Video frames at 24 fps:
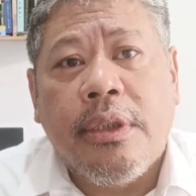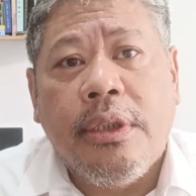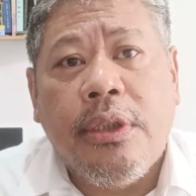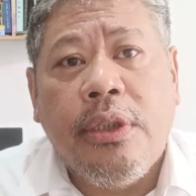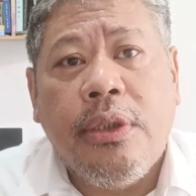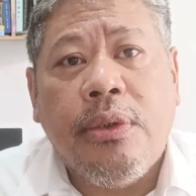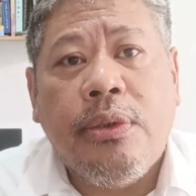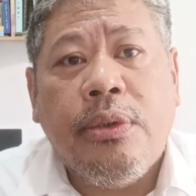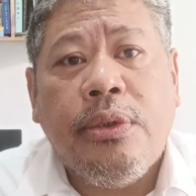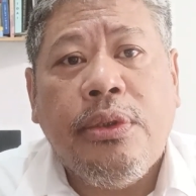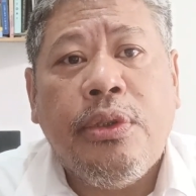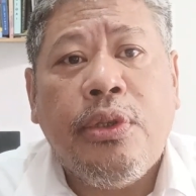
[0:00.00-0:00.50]

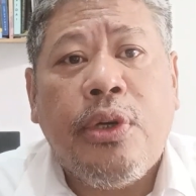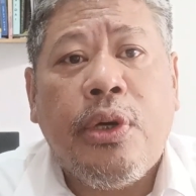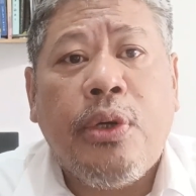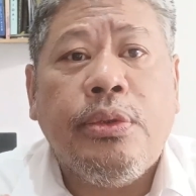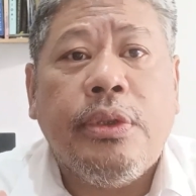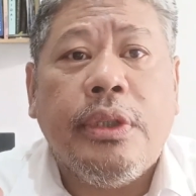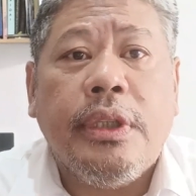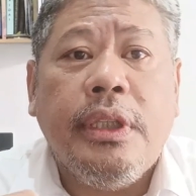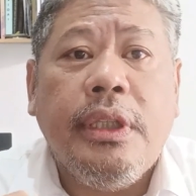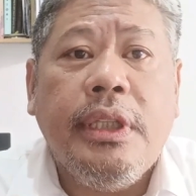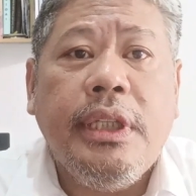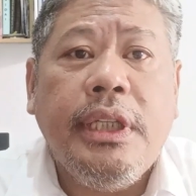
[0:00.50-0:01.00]
You
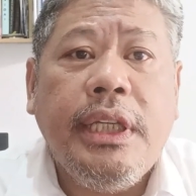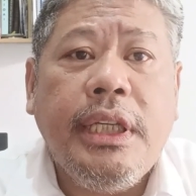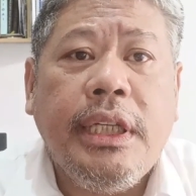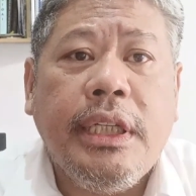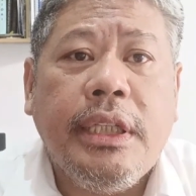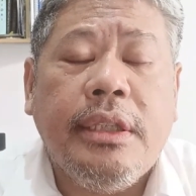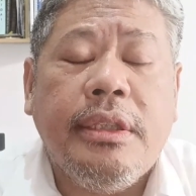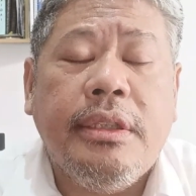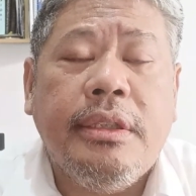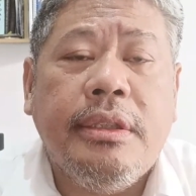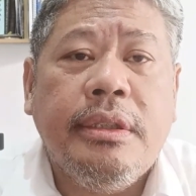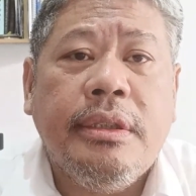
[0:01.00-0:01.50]
don't
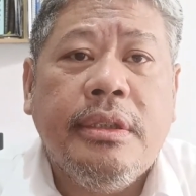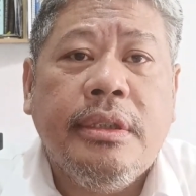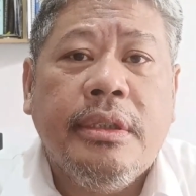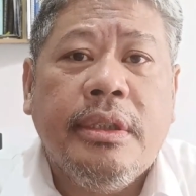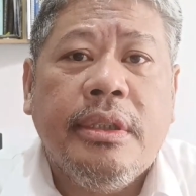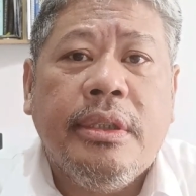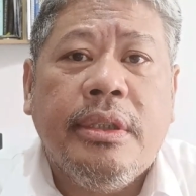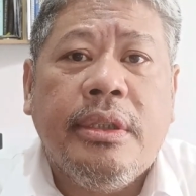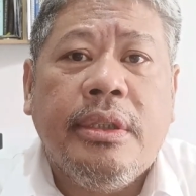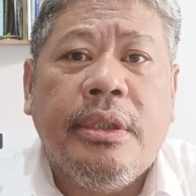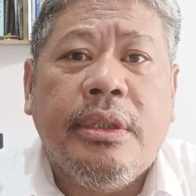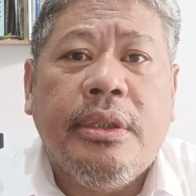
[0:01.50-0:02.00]
need
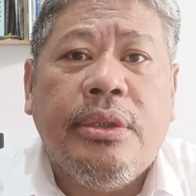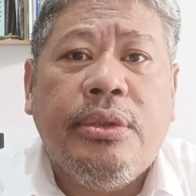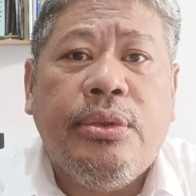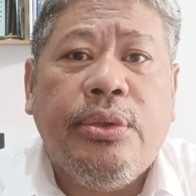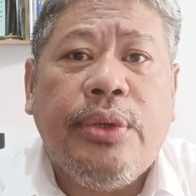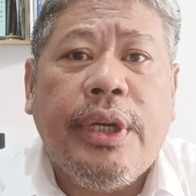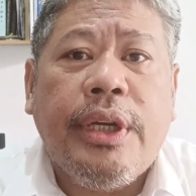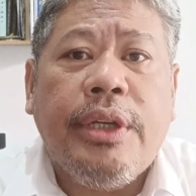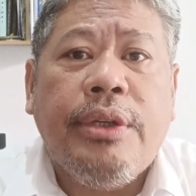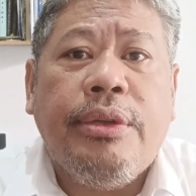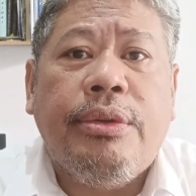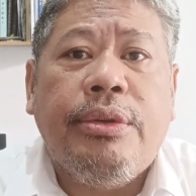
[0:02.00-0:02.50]

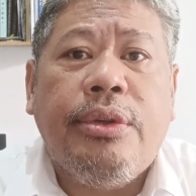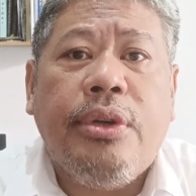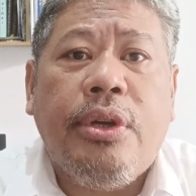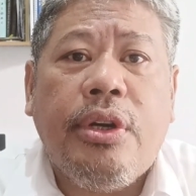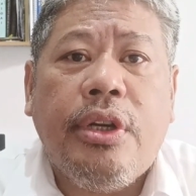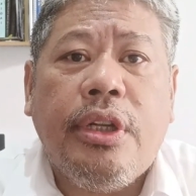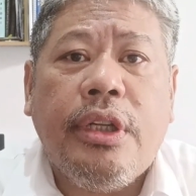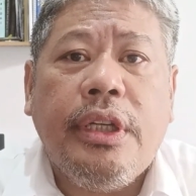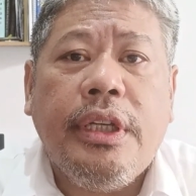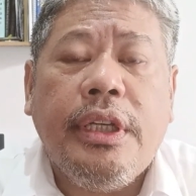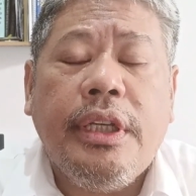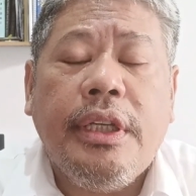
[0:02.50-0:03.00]
to
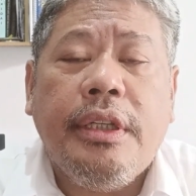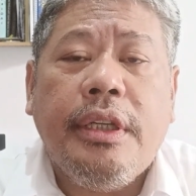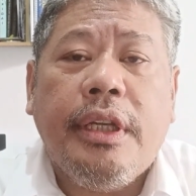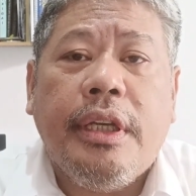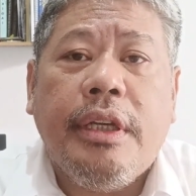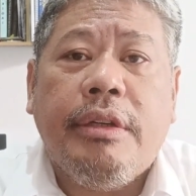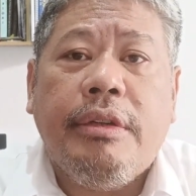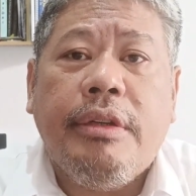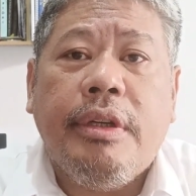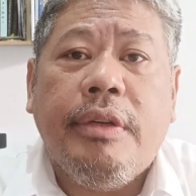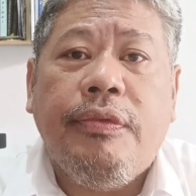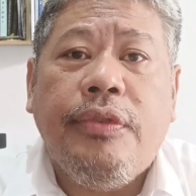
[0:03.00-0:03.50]
enroll in
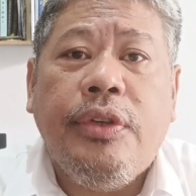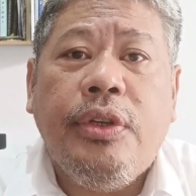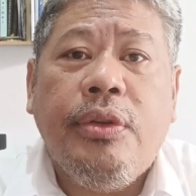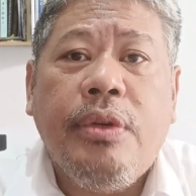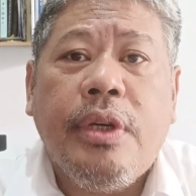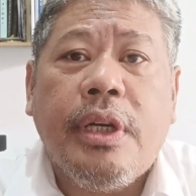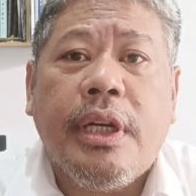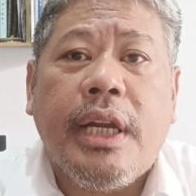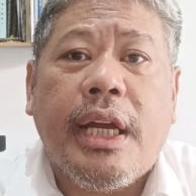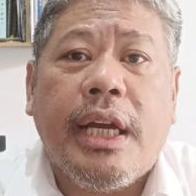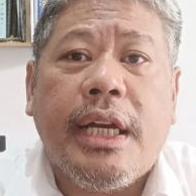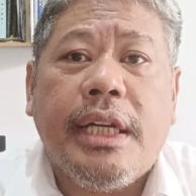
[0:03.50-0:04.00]
a review
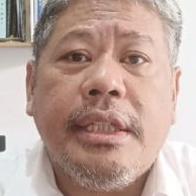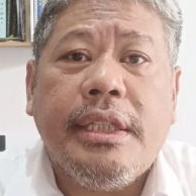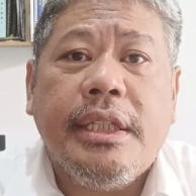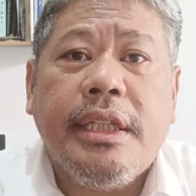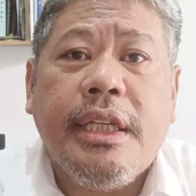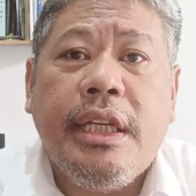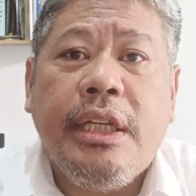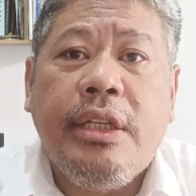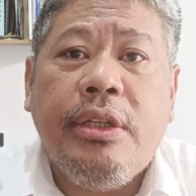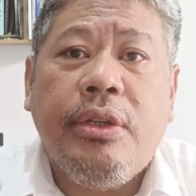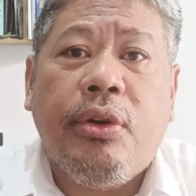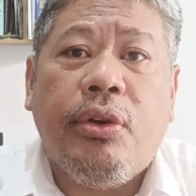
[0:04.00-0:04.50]
class
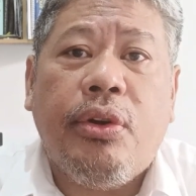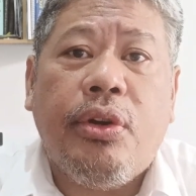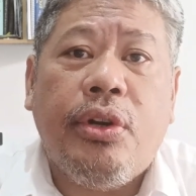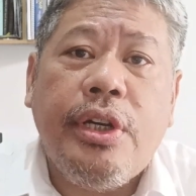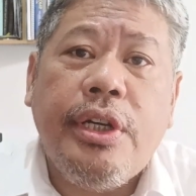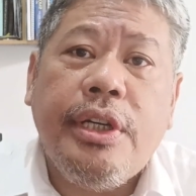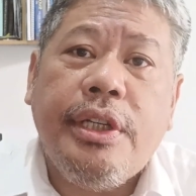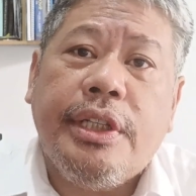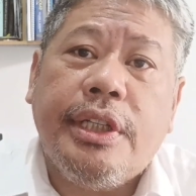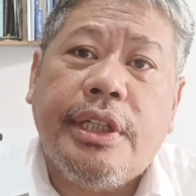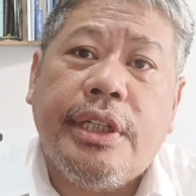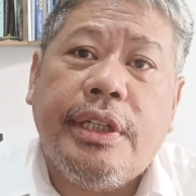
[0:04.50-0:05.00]
in
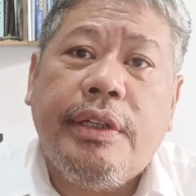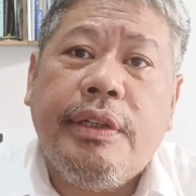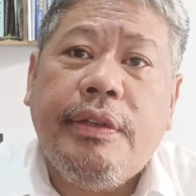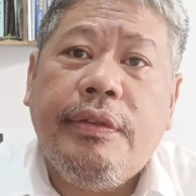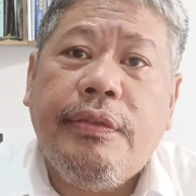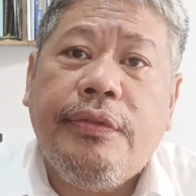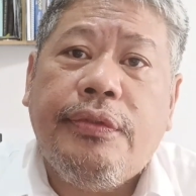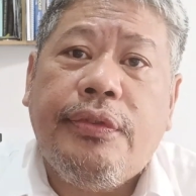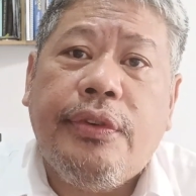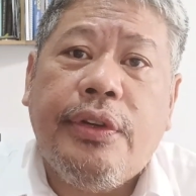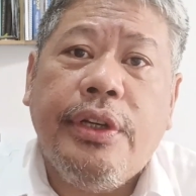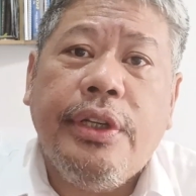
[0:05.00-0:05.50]
order
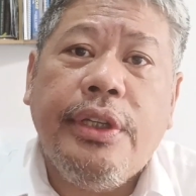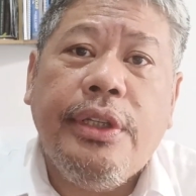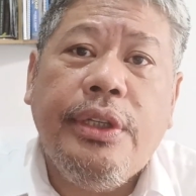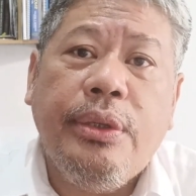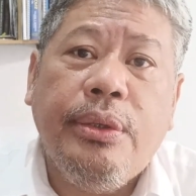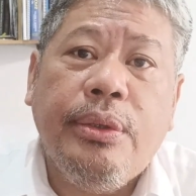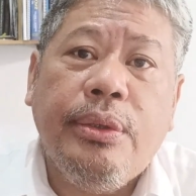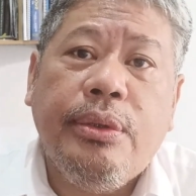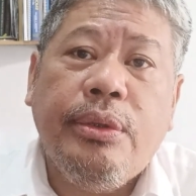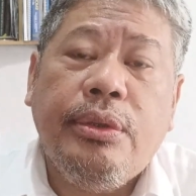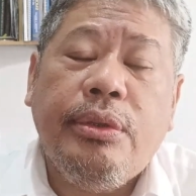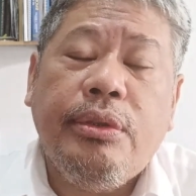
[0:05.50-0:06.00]
for
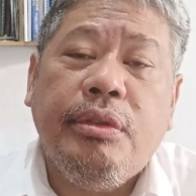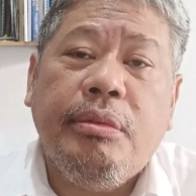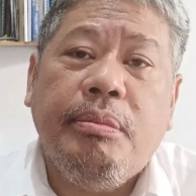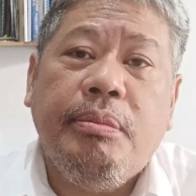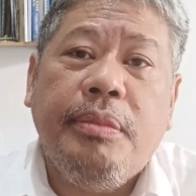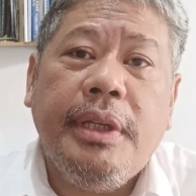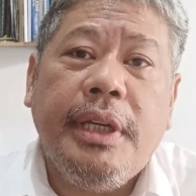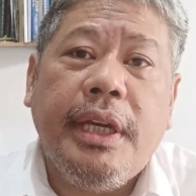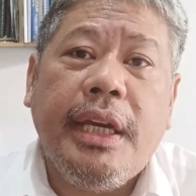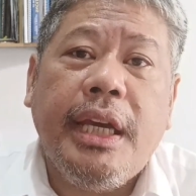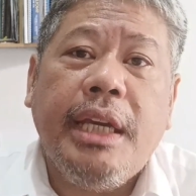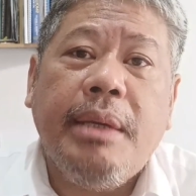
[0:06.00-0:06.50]
you to
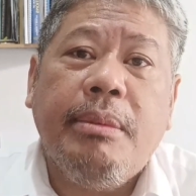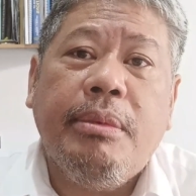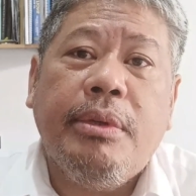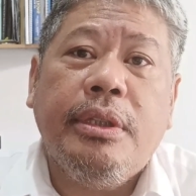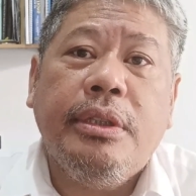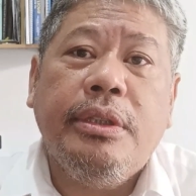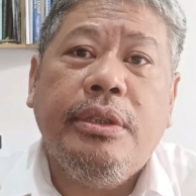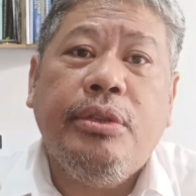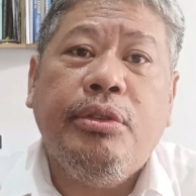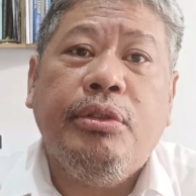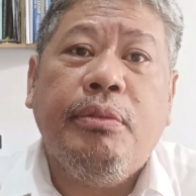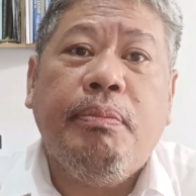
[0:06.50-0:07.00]
be
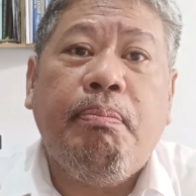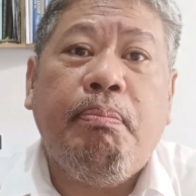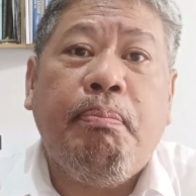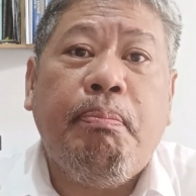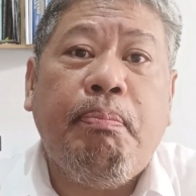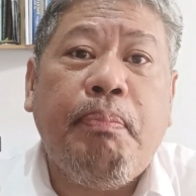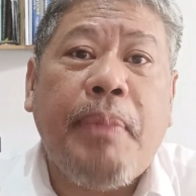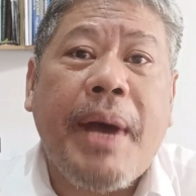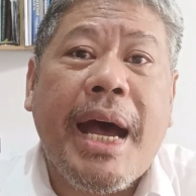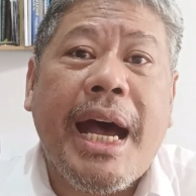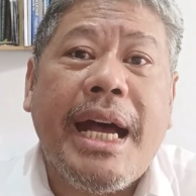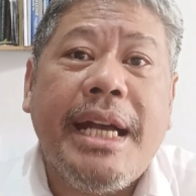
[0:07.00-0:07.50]
able to
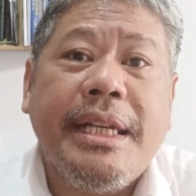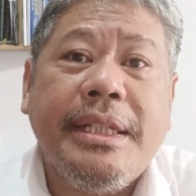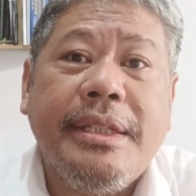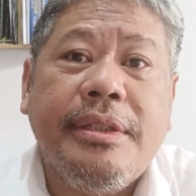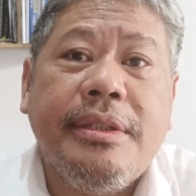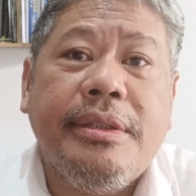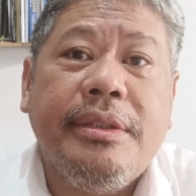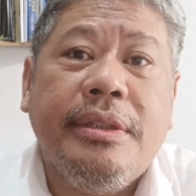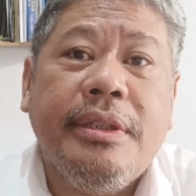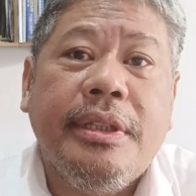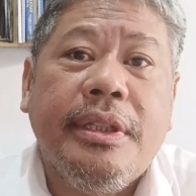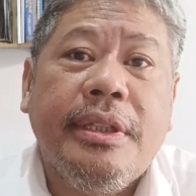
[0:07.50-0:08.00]

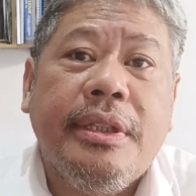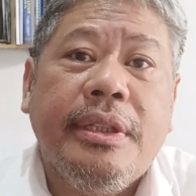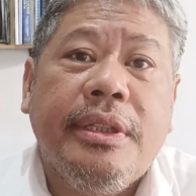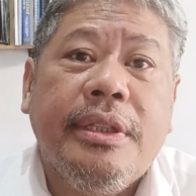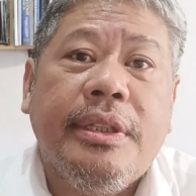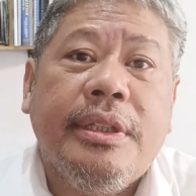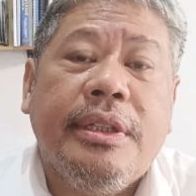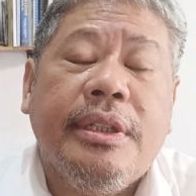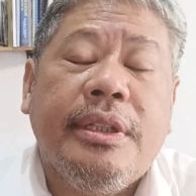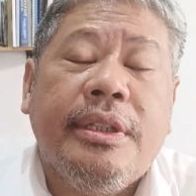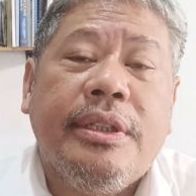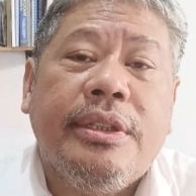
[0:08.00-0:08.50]
pass
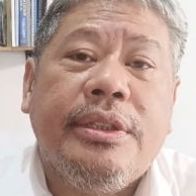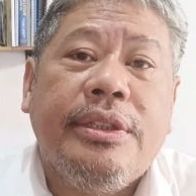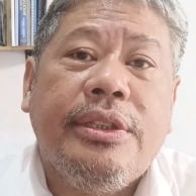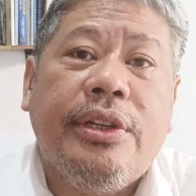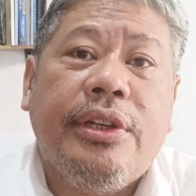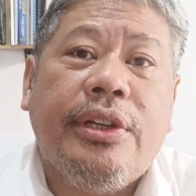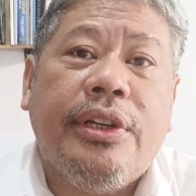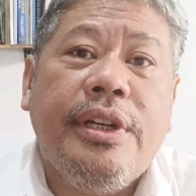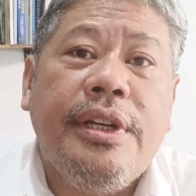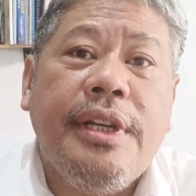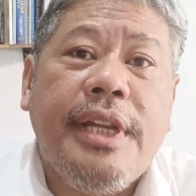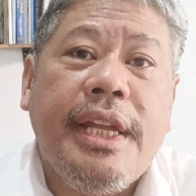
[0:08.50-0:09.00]

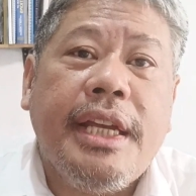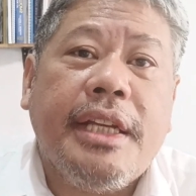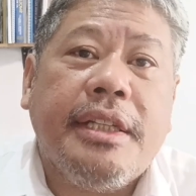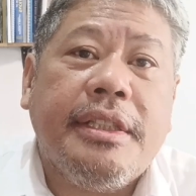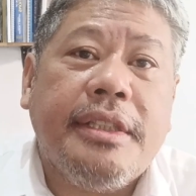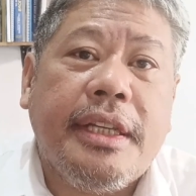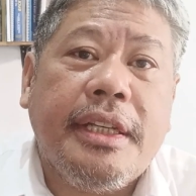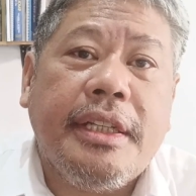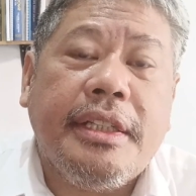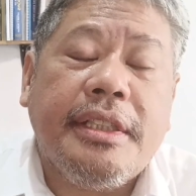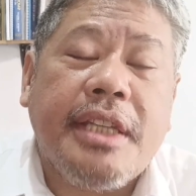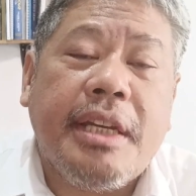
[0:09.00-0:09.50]
your
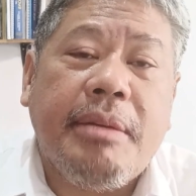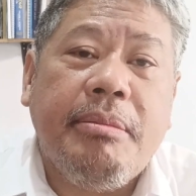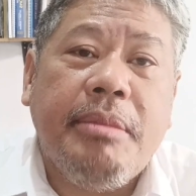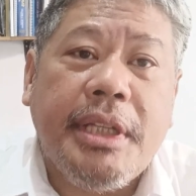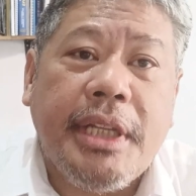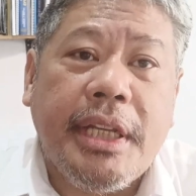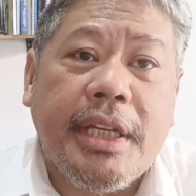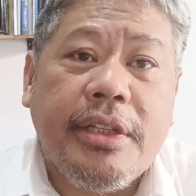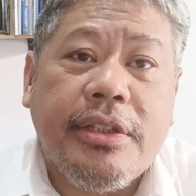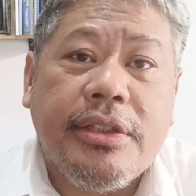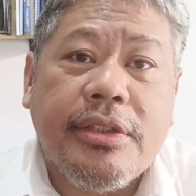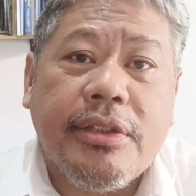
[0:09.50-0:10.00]
next
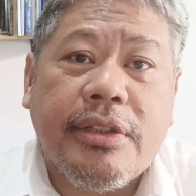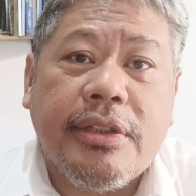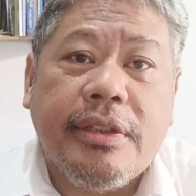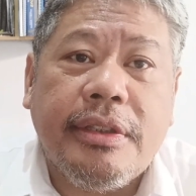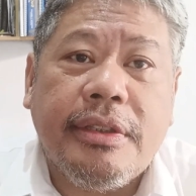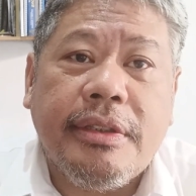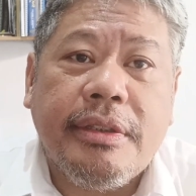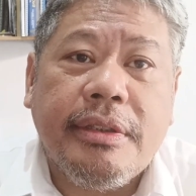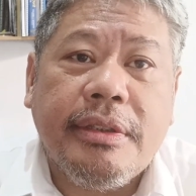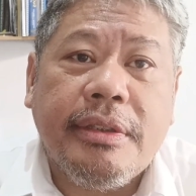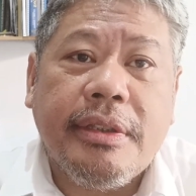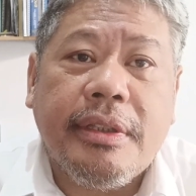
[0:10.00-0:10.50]

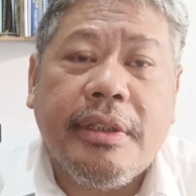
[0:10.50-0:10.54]
examination.